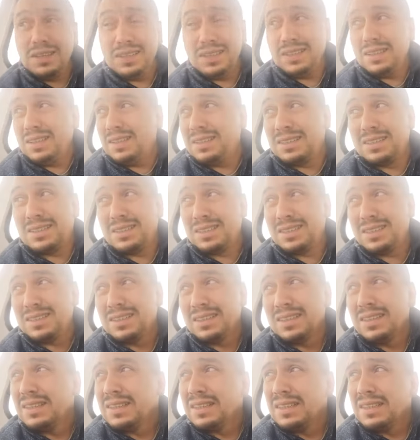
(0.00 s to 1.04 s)
it's
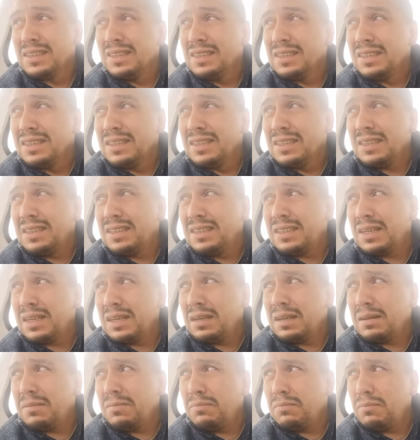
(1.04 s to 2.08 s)
it's
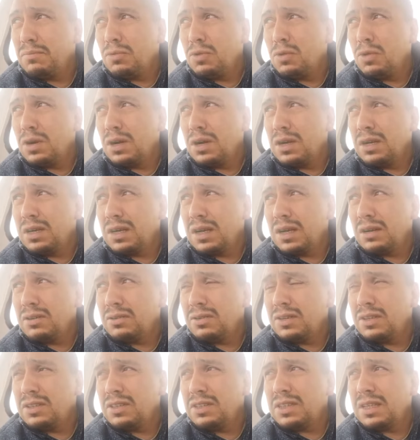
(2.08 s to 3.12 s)
a more how
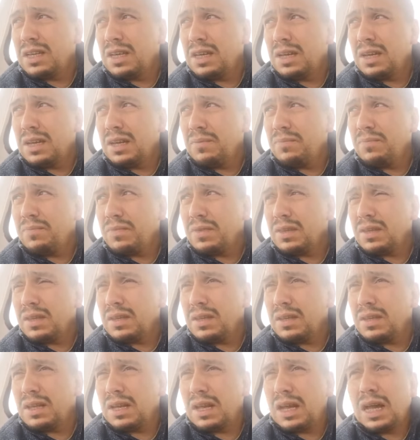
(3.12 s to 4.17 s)
can you say
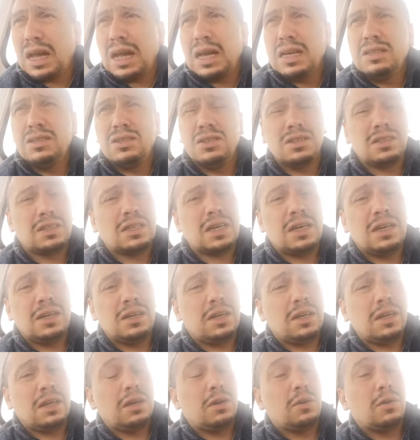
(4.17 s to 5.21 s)
high
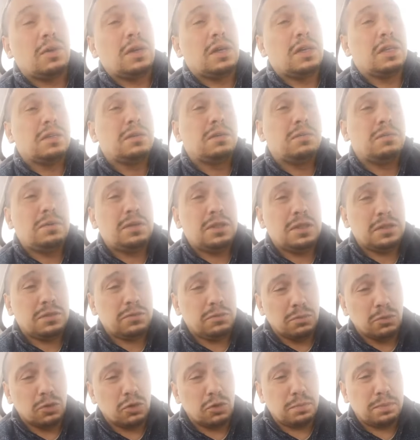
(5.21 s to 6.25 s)
society area. It's
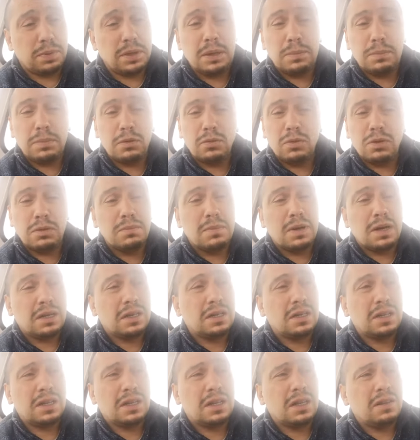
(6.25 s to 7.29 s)
more people with
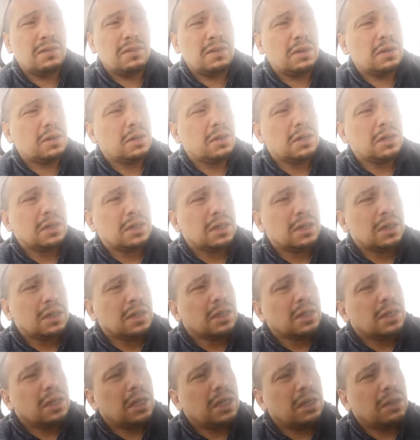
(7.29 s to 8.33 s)
money that live here.
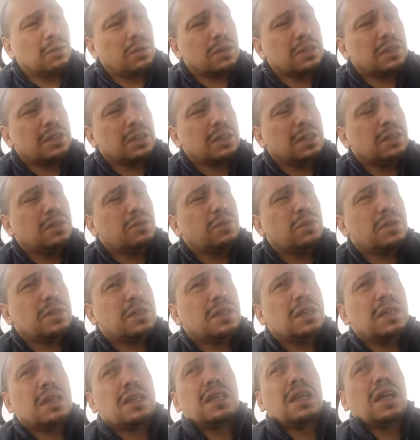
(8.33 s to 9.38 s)
And what's
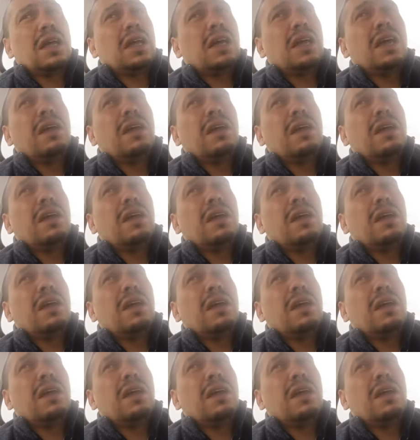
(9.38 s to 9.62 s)
interesting that I